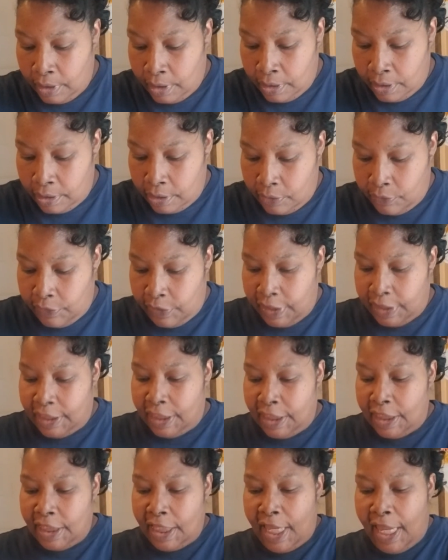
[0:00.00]
So this
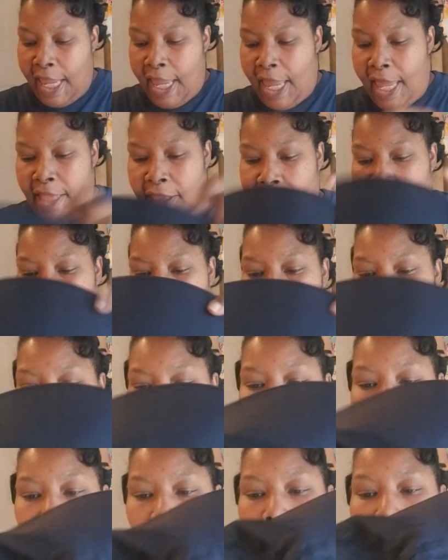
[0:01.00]
is the hat that
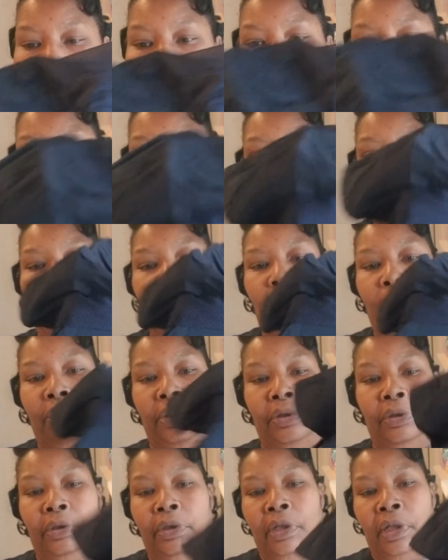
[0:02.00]
Nicole was
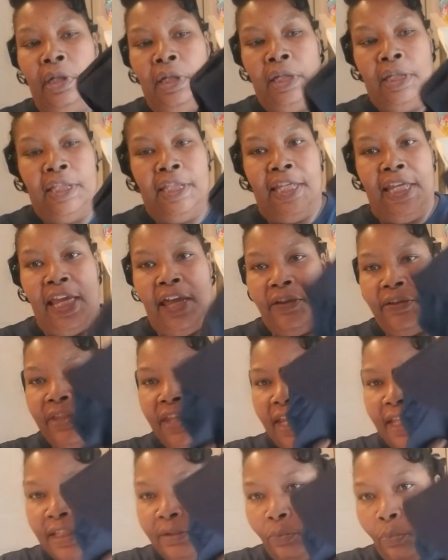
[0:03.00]
sporting. See how it
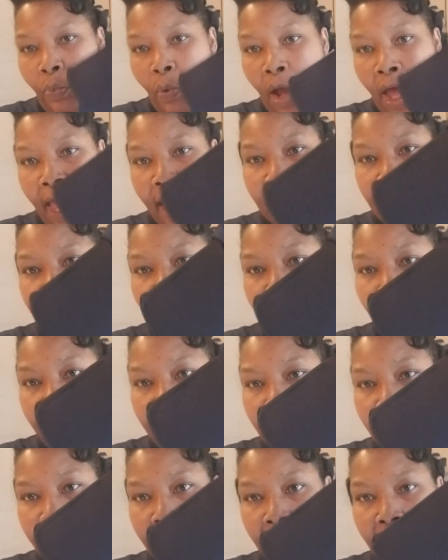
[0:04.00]
has a wide
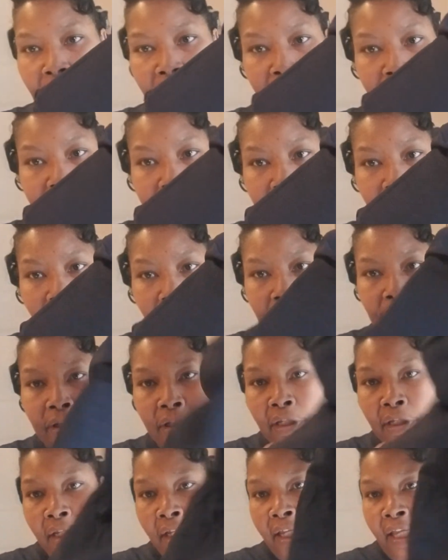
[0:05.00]
brim in the front,
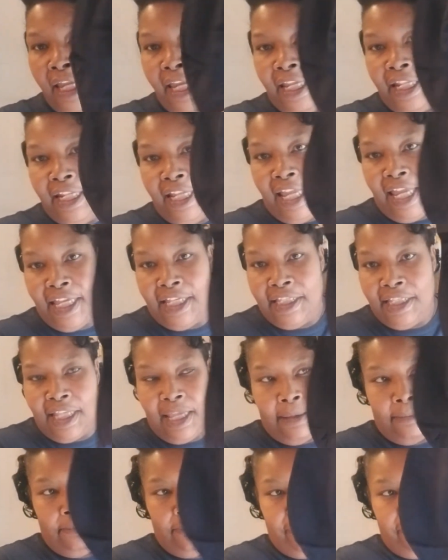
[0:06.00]
and it has
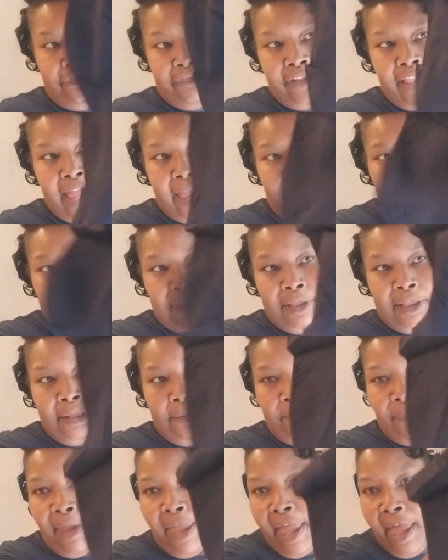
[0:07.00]
that flap in the
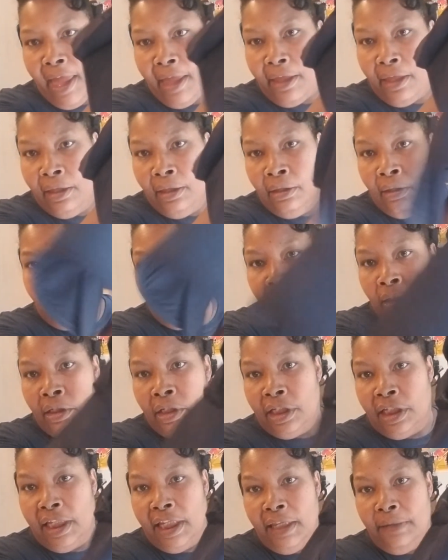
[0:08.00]
back to
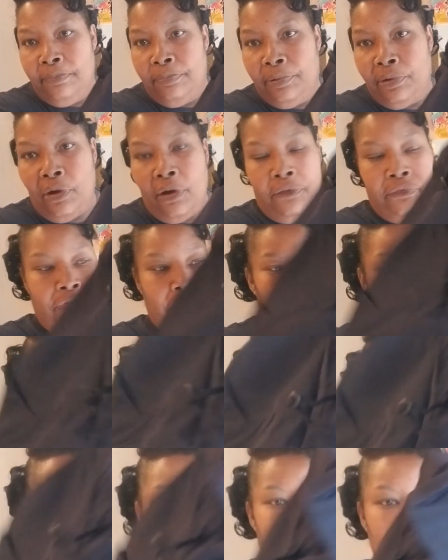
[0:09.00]
keep it off your
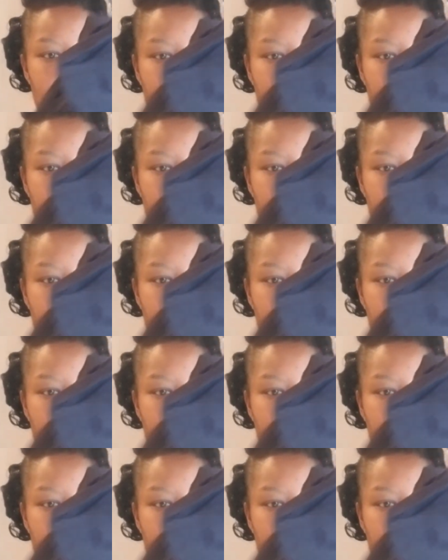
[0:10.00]
neck.